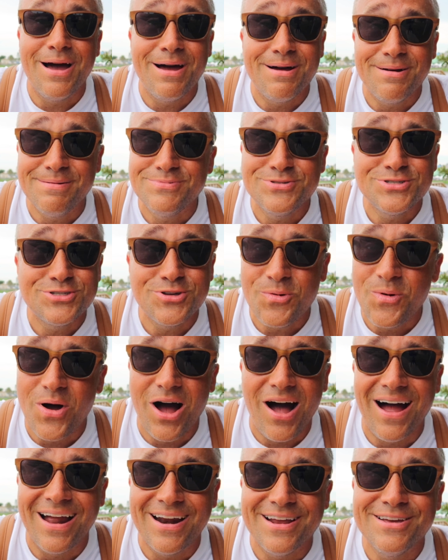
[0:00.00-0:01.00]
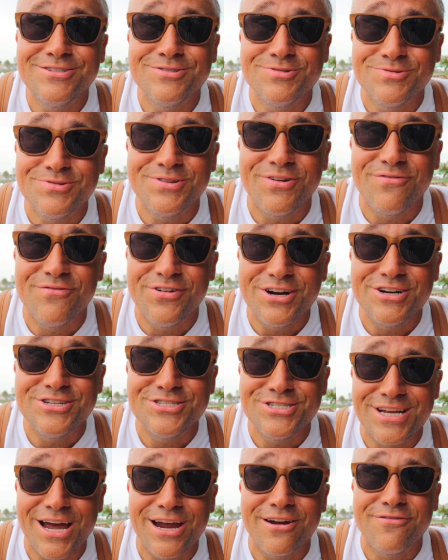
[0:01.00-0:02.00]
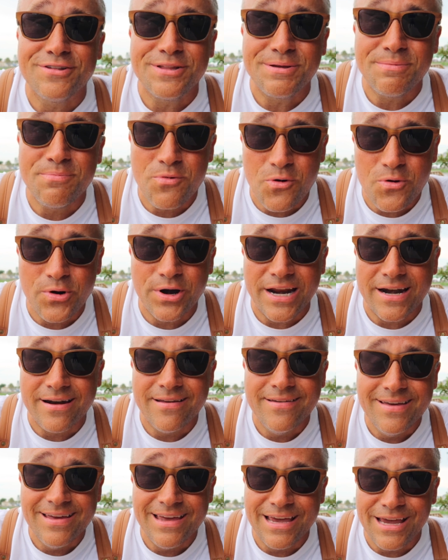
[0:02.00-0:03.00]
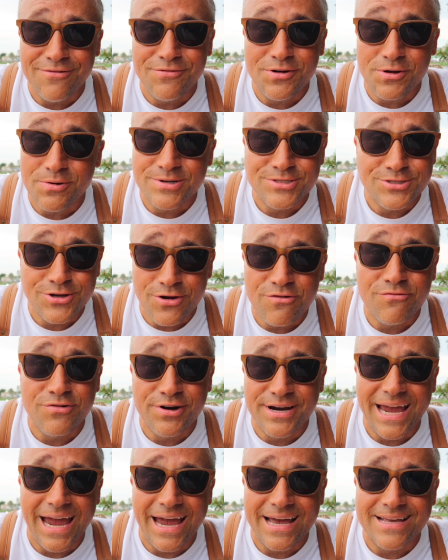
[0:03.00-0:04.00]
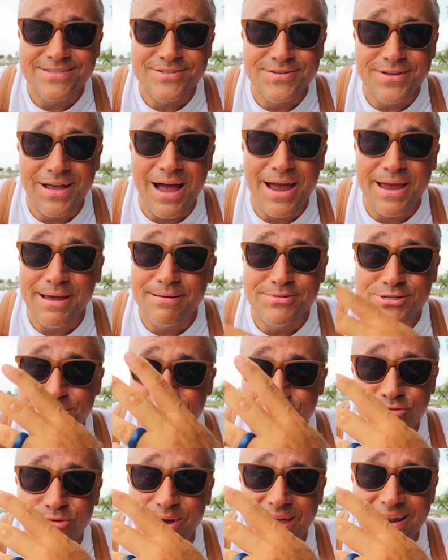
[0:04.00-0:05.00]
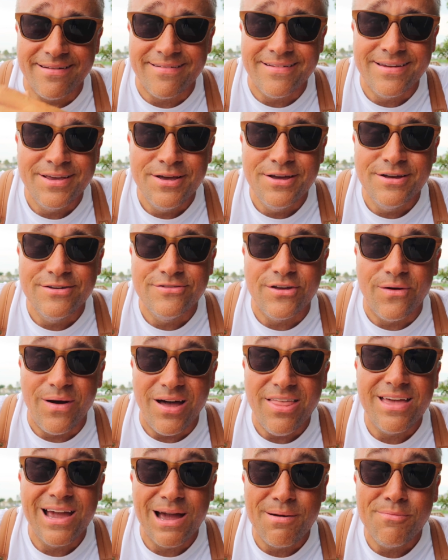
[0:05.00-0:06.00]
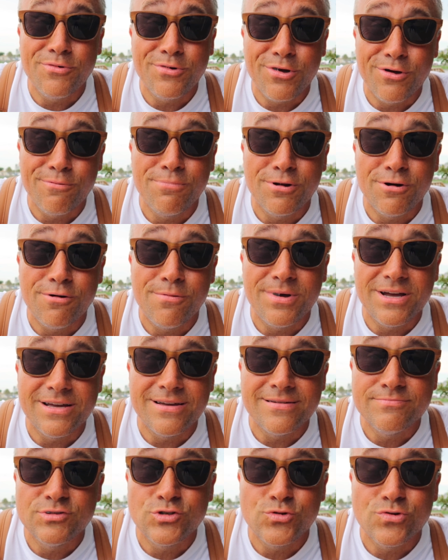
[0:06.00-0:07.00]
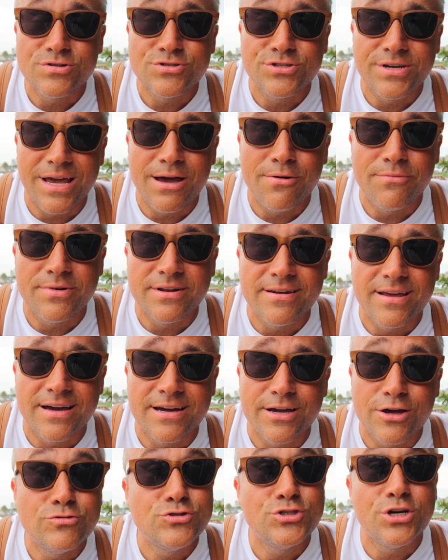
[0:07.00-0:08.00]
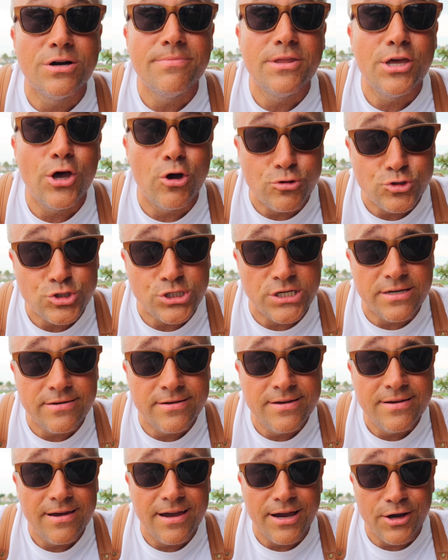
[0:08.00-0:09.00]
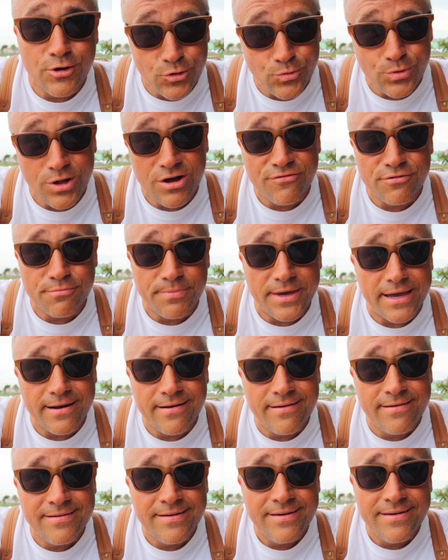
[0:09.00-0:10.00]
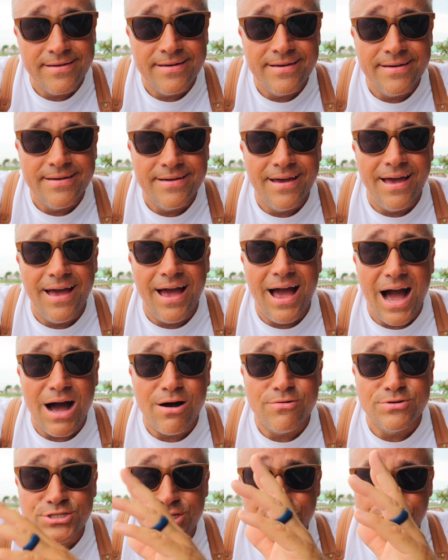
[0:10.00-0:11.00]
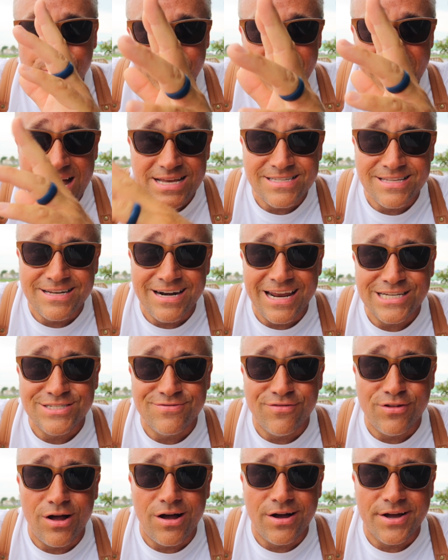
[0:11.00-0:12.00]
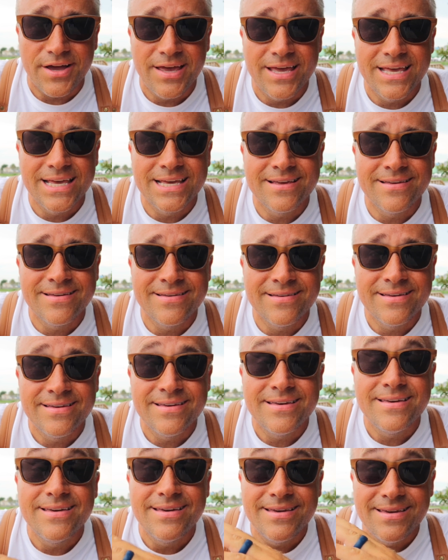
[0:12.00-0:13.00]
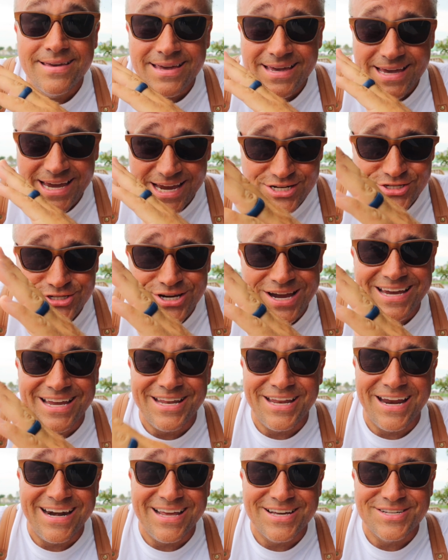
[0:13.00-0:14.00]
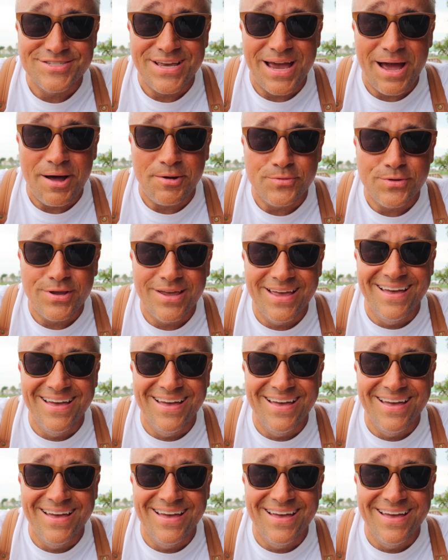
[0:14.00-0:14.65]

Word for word: I'm so hot. This was a very stifling morning, even though it's overcast. I am just sweating. So I think I'm gonna go put on my shorts now and uh, go jump in the ocean and cool off a bit. I will see you guys in the next vlog. Hitchhiking Yeti is out.